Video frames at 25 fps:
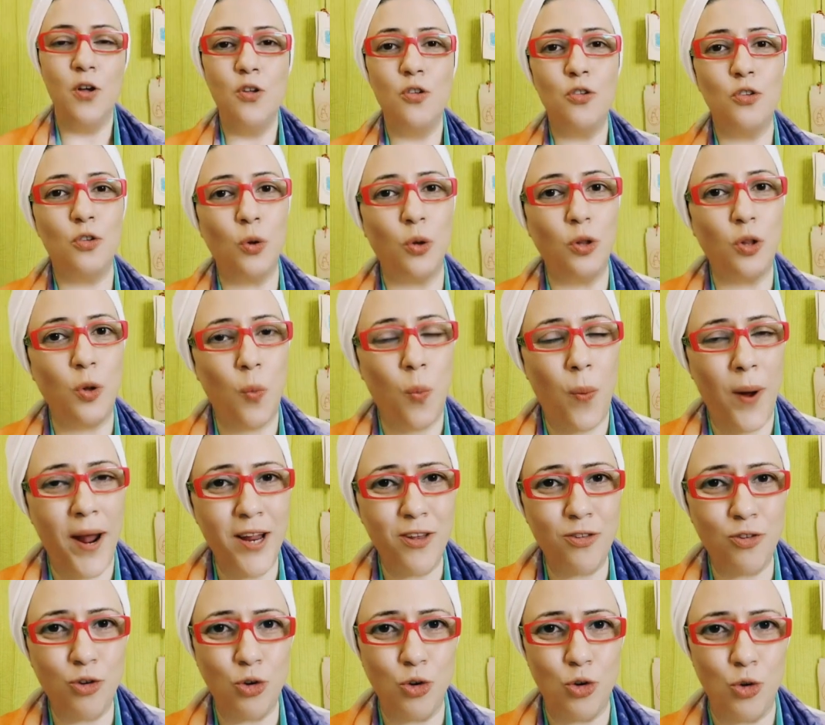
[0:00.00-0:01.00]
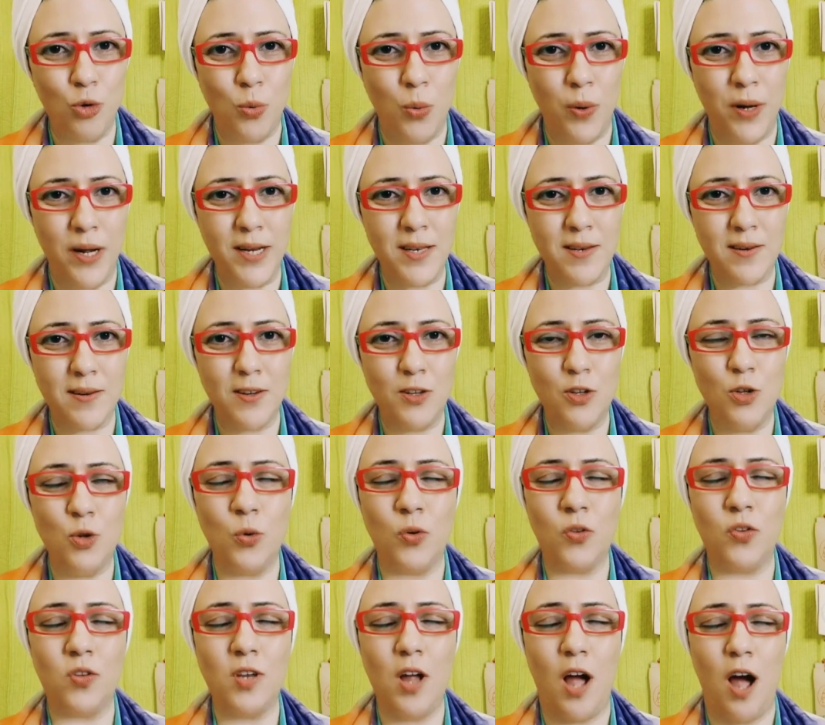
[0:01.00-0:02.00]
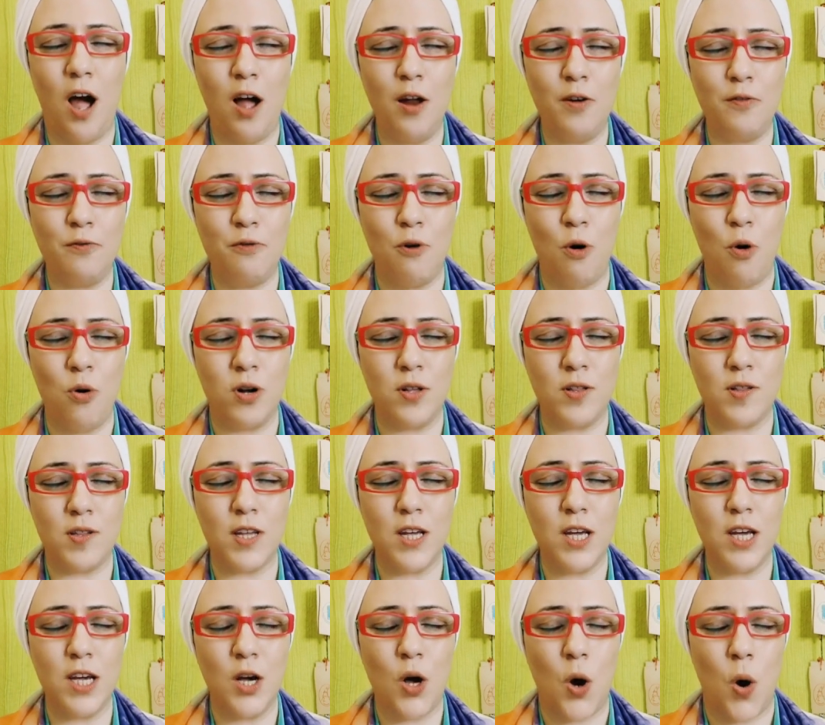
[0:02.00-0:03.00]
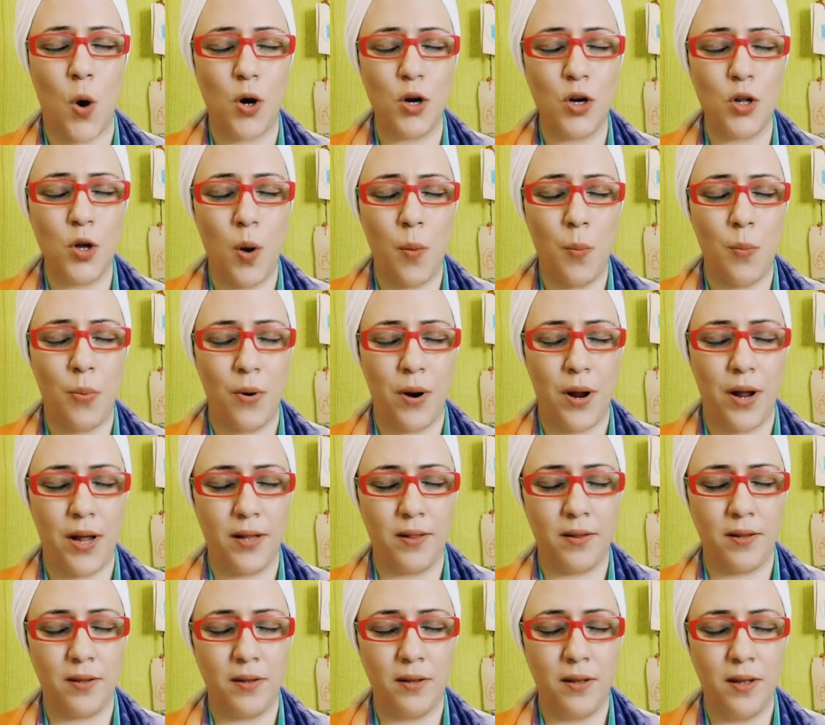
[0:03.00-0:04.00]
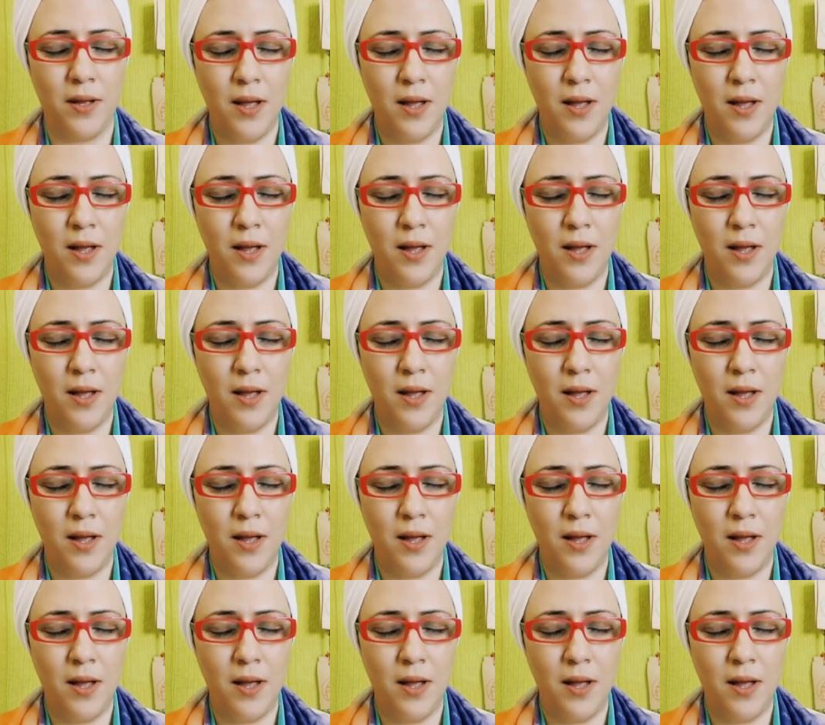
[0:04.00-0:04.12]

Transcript: So the way to do it, you start focusing on your breath